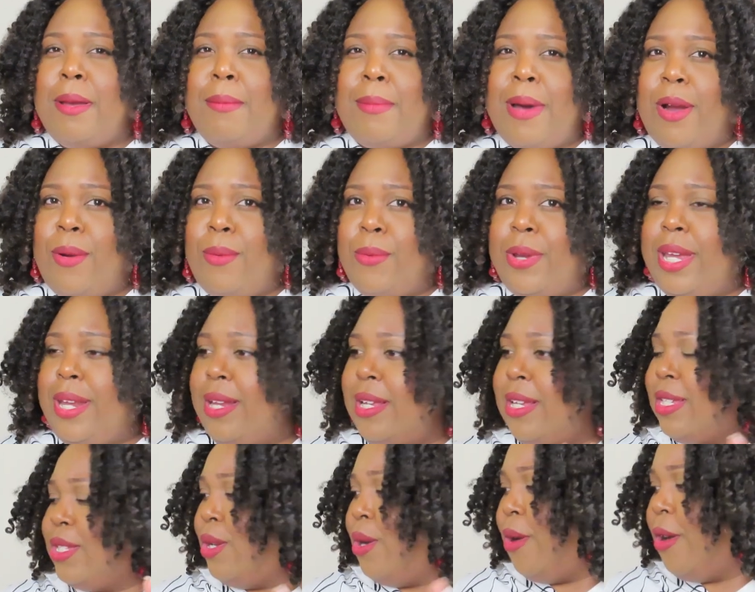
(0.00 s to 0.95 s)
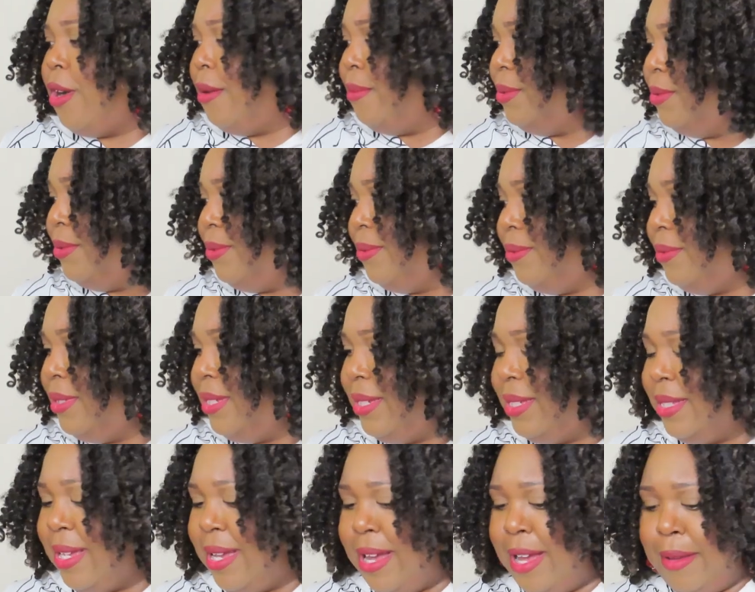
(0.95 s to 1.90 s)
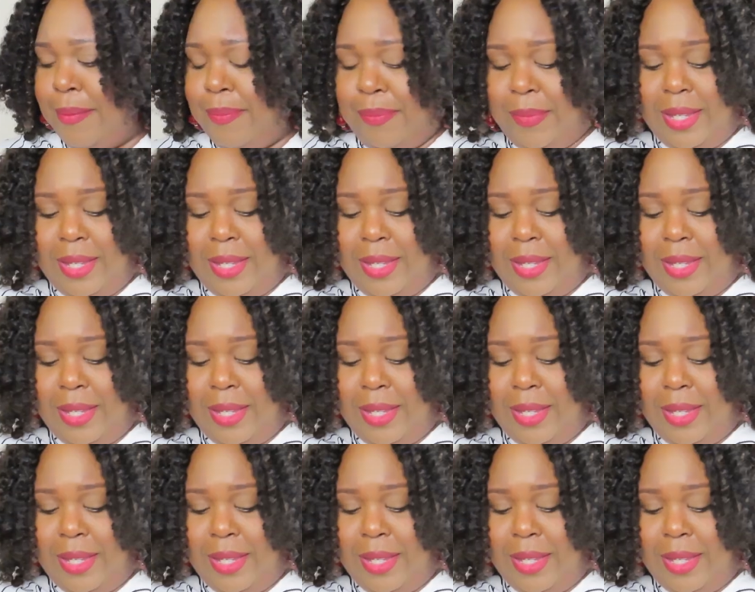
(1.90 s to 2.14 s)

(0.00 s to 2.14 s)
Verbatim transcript: My reading is horrible this time.